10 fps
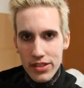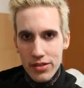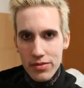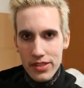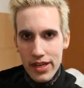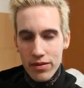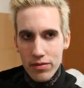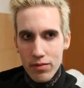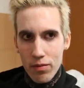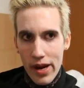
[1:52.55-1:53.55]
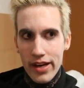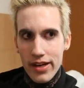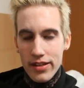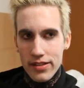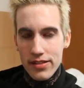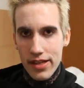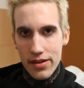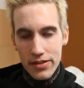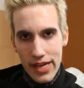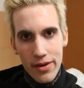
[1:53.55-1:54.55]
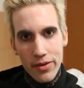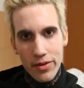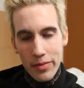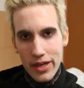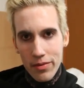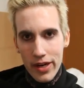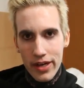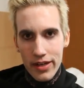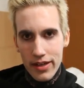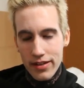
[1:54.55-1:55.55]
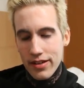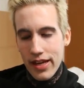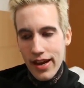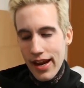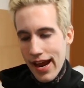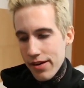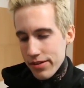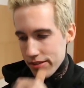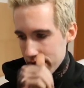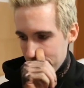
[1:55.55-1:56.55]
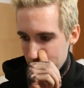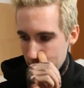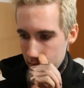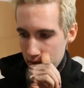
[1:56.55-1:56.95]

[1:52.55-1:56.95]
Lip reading: she was like ready to settle down with me and ready to get a house, and